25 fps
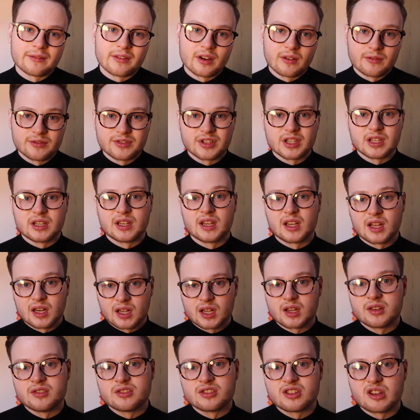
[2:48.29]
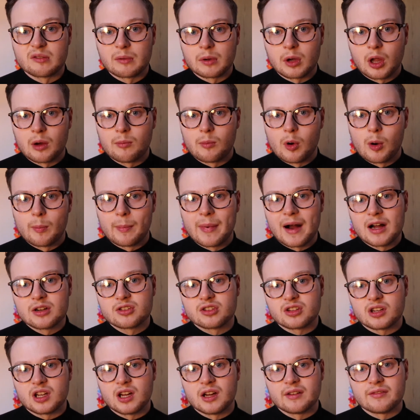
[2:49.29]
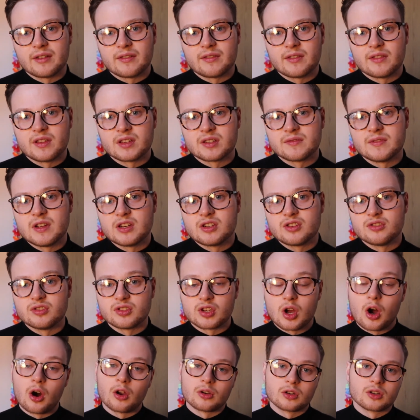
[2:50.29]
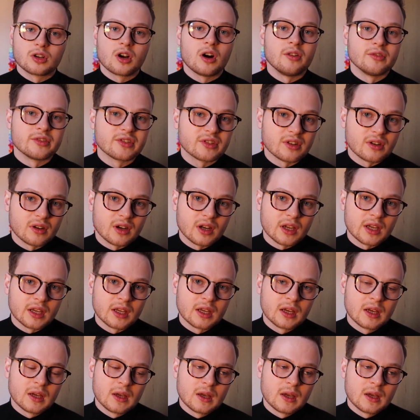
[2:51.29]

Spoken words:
and obviously you're going to consume a lot more battery life if this feature is on constantly.